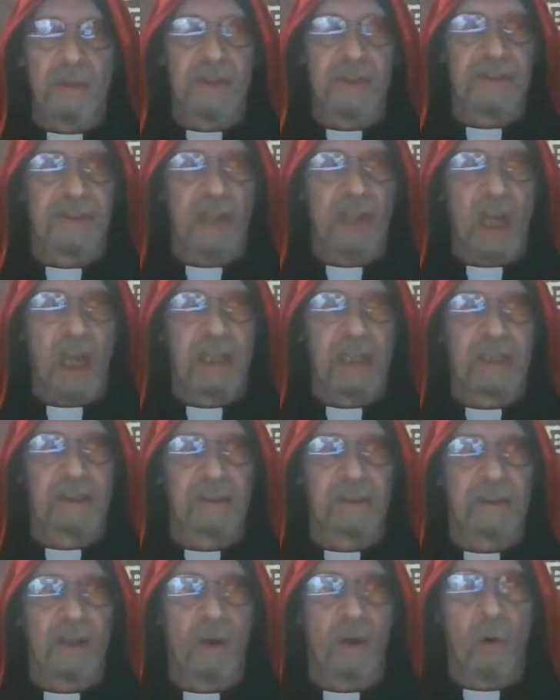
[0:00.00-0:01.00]
sign
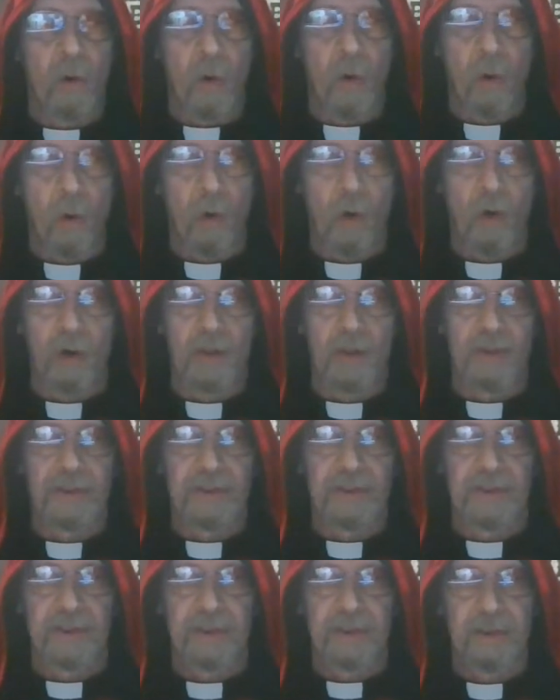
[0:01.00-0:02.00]
of the
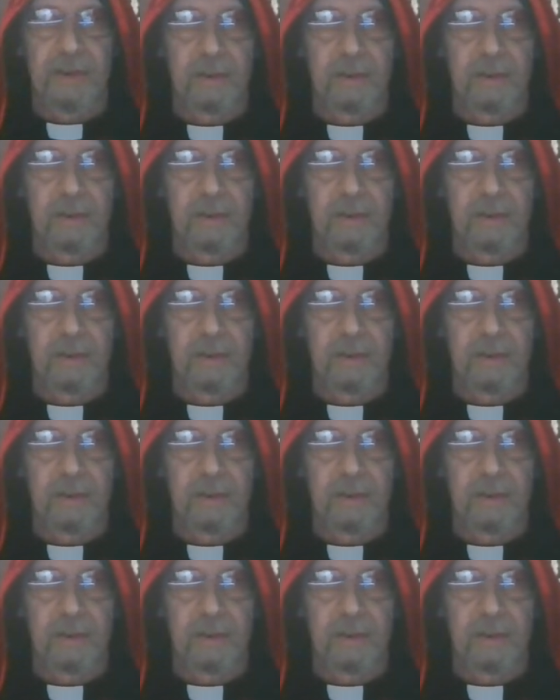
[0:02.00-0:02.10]
horns.